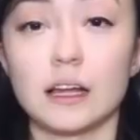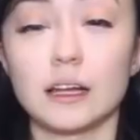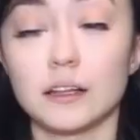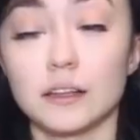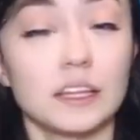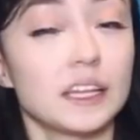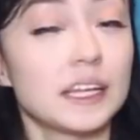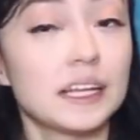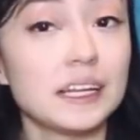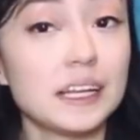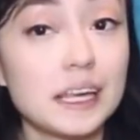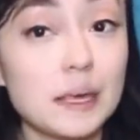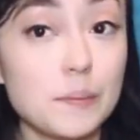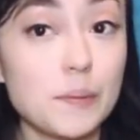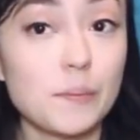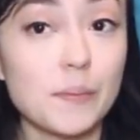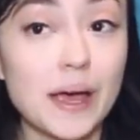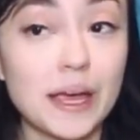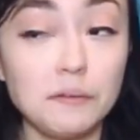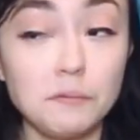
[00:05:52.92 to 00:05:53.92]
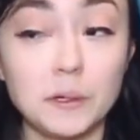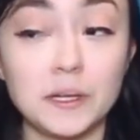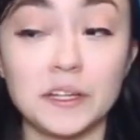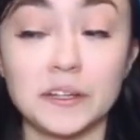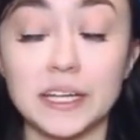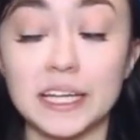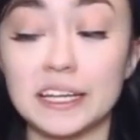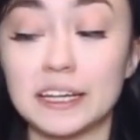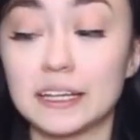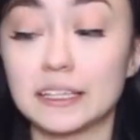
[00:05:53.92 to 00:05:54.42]
Another thing to keep in mind when
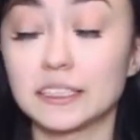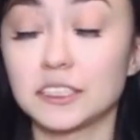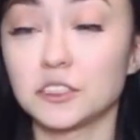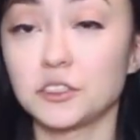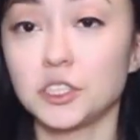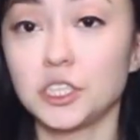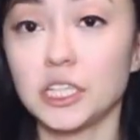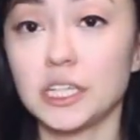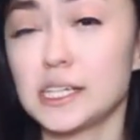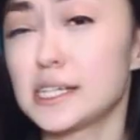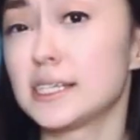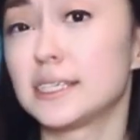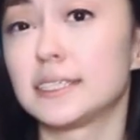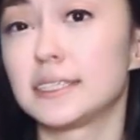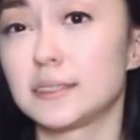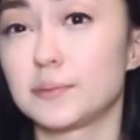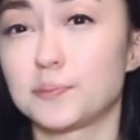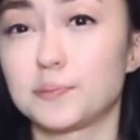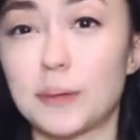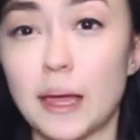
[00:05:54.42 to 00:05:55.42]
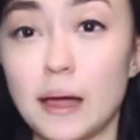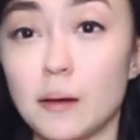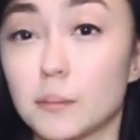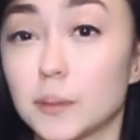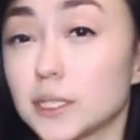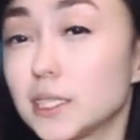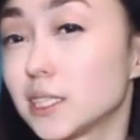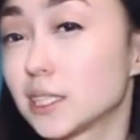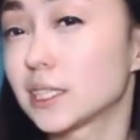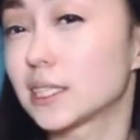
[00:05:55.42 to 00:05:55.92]
you're eating sushi is how
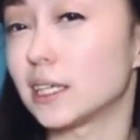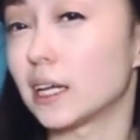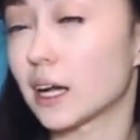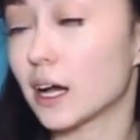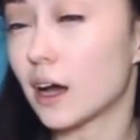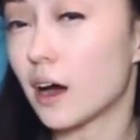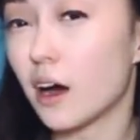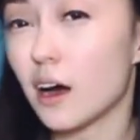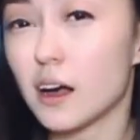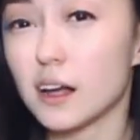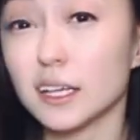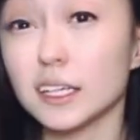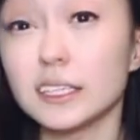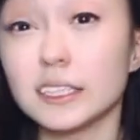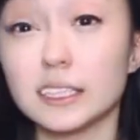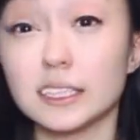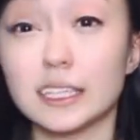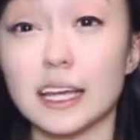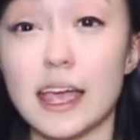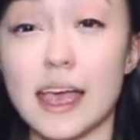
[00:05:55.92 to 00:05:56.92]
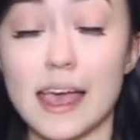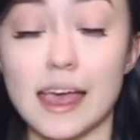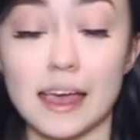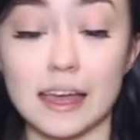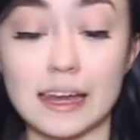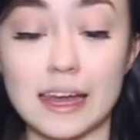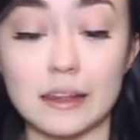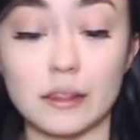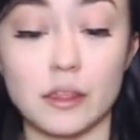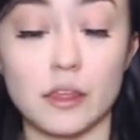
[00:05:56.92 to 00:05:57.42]
much it's gonna cost
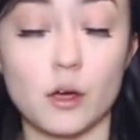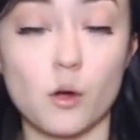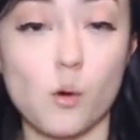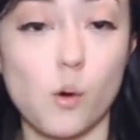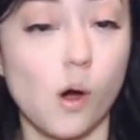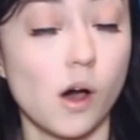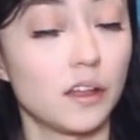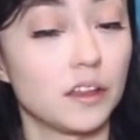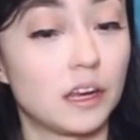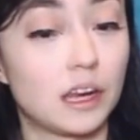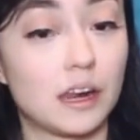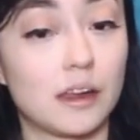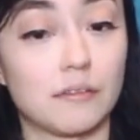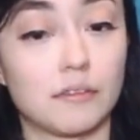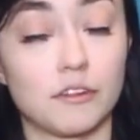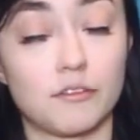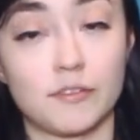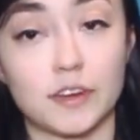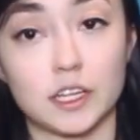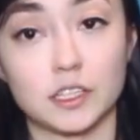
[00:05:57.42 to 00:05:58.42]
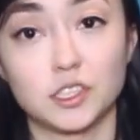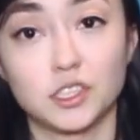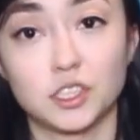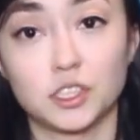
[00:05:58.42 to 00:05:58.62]
and the quality of the fish.